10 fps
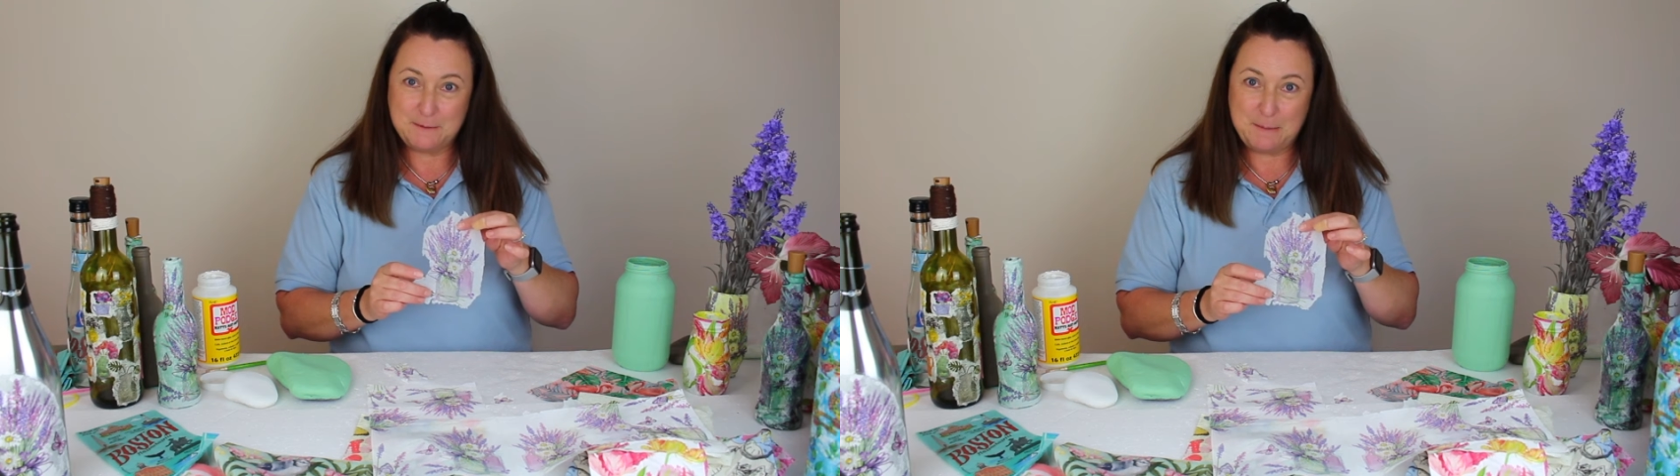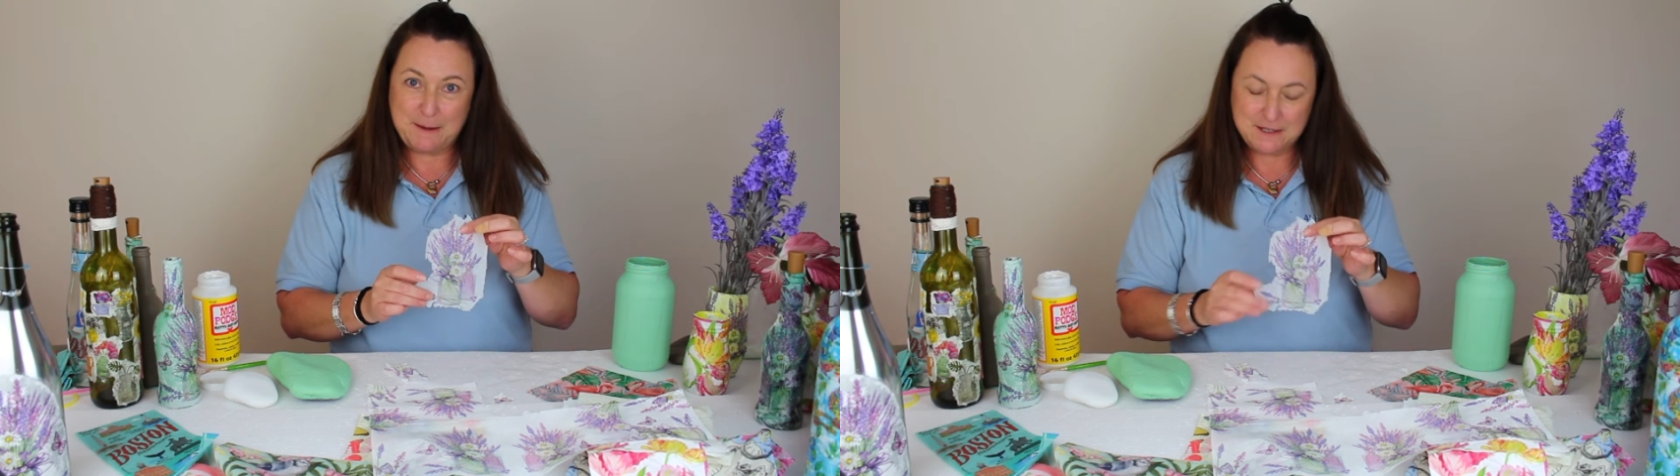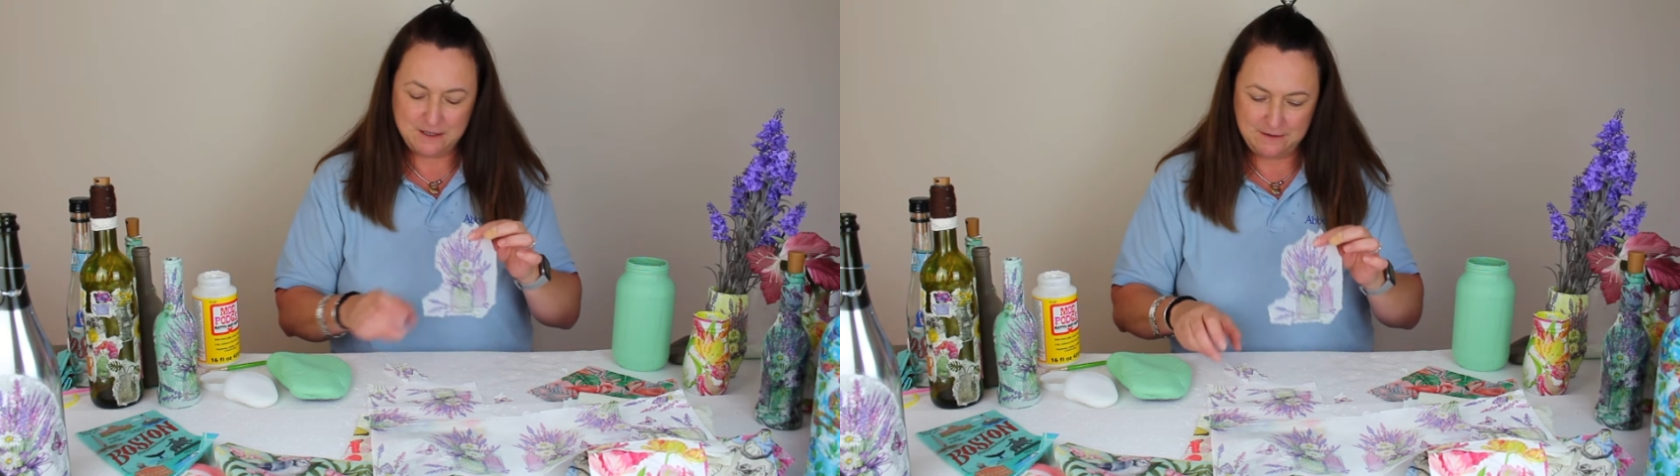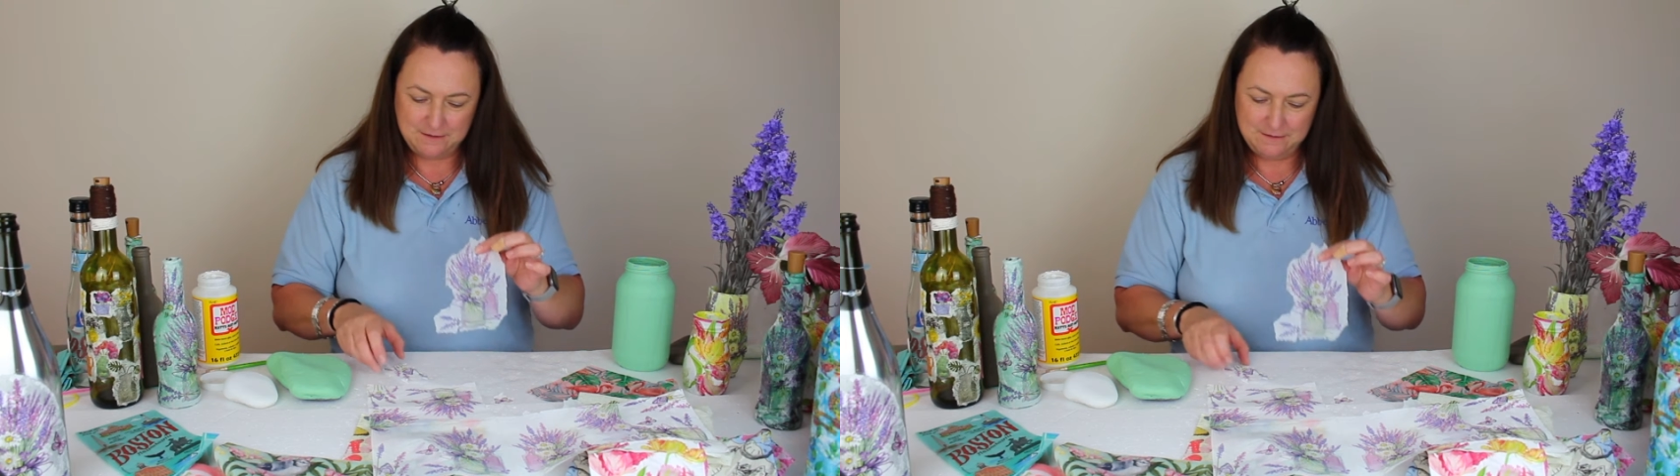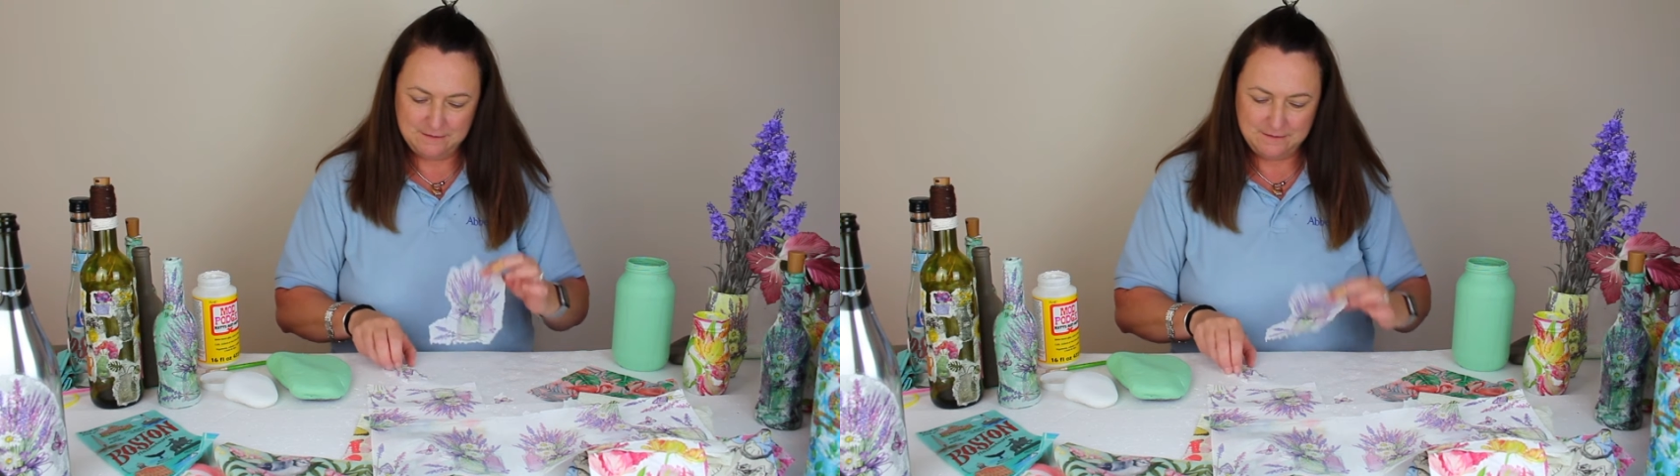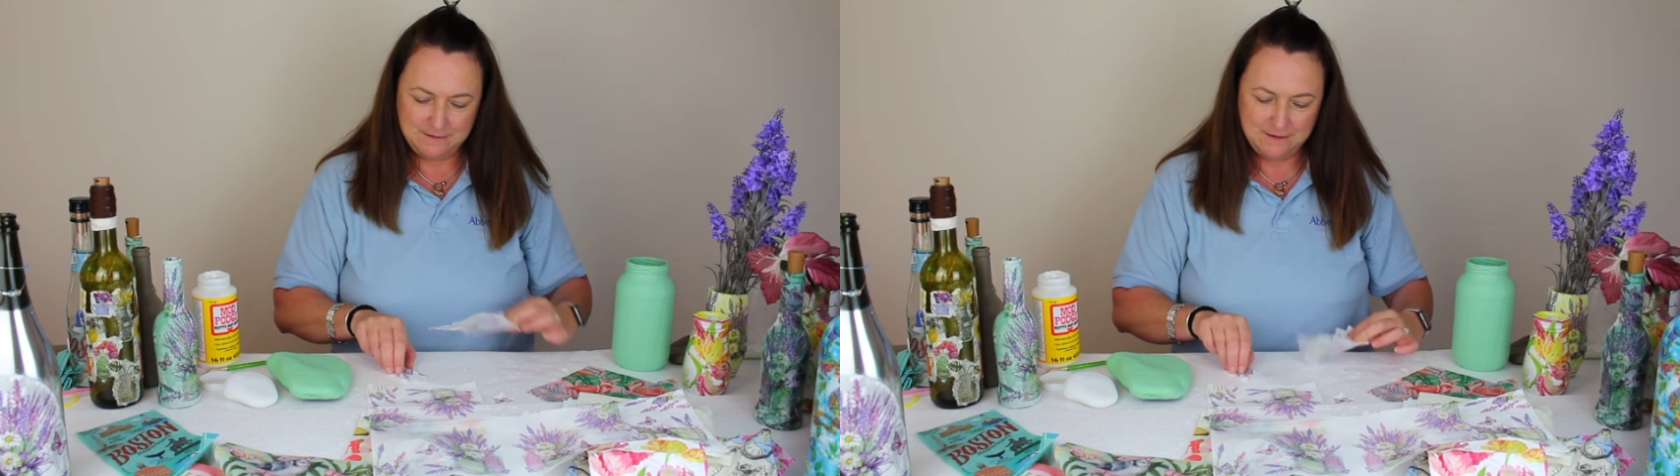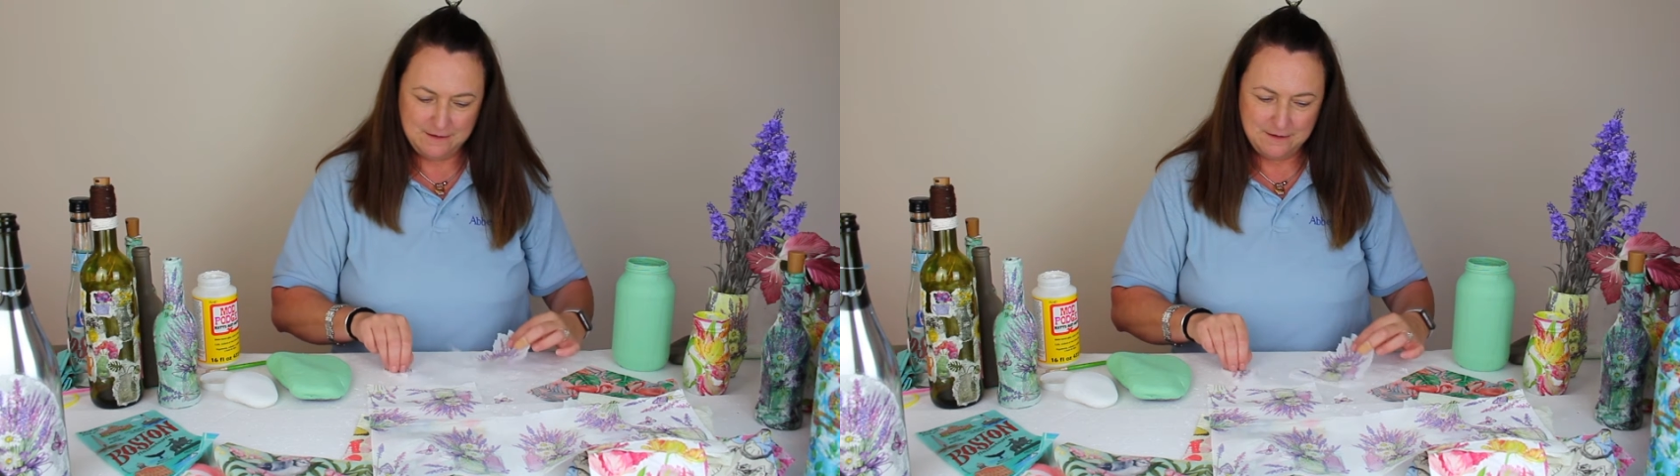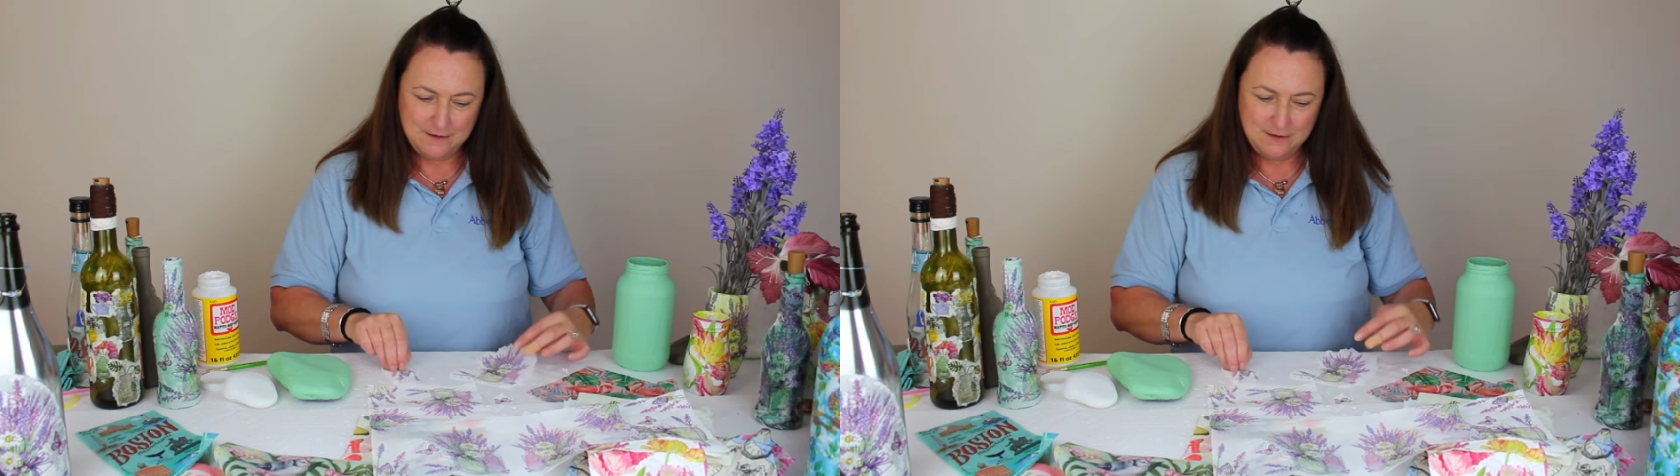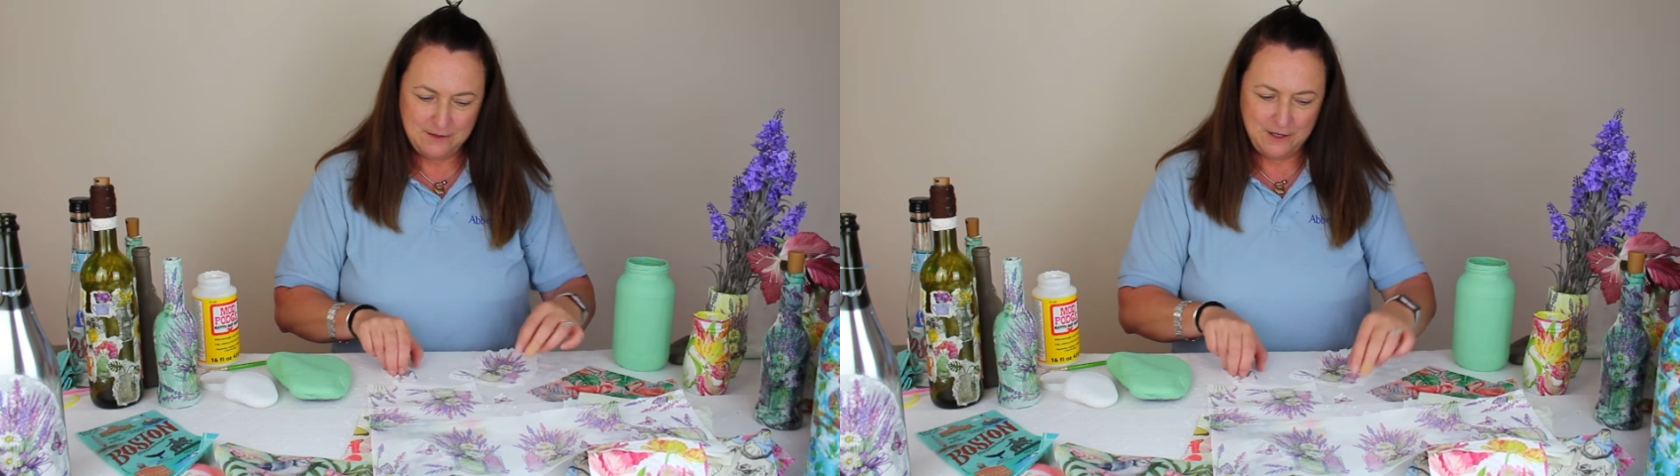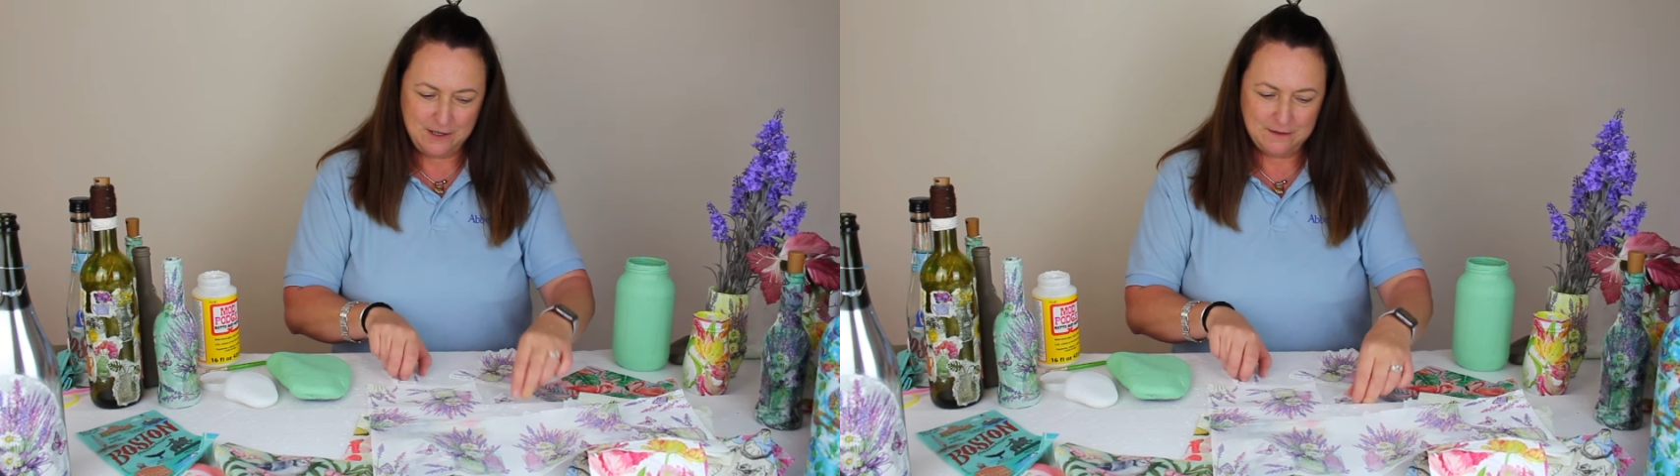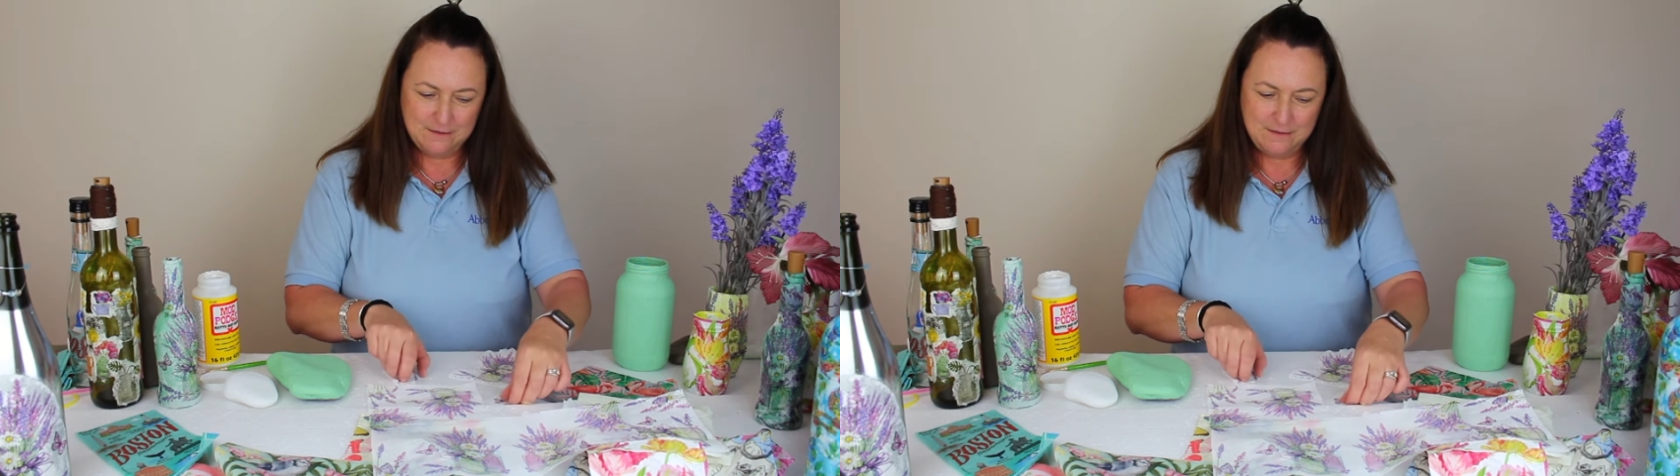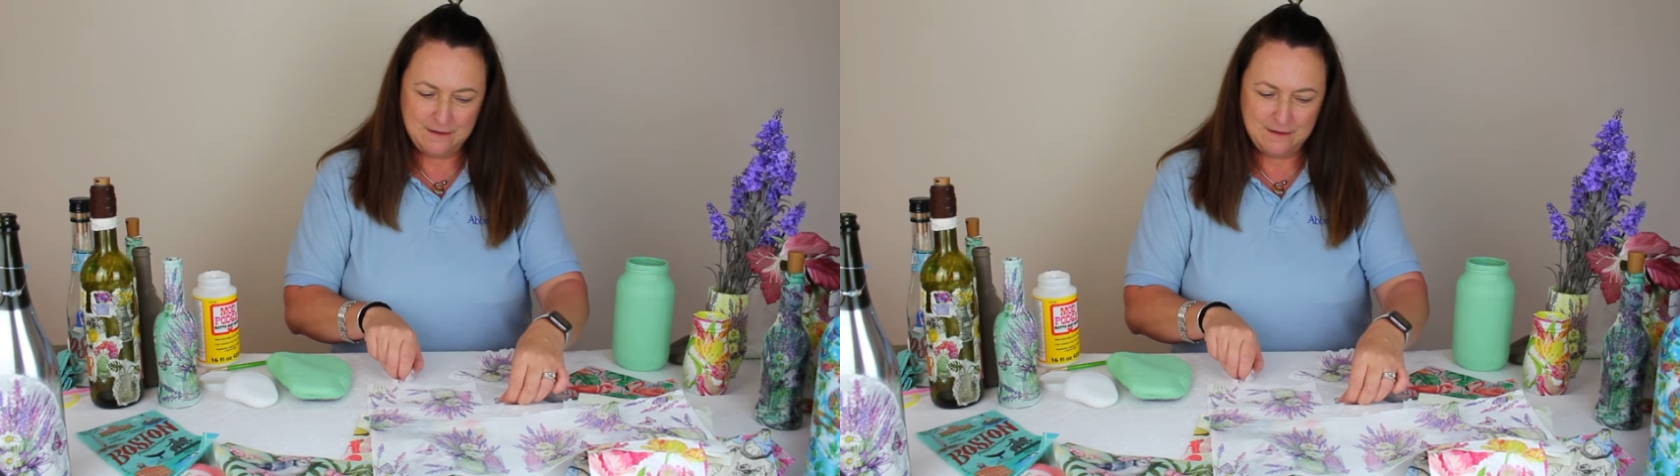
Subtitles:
wee bits out. You can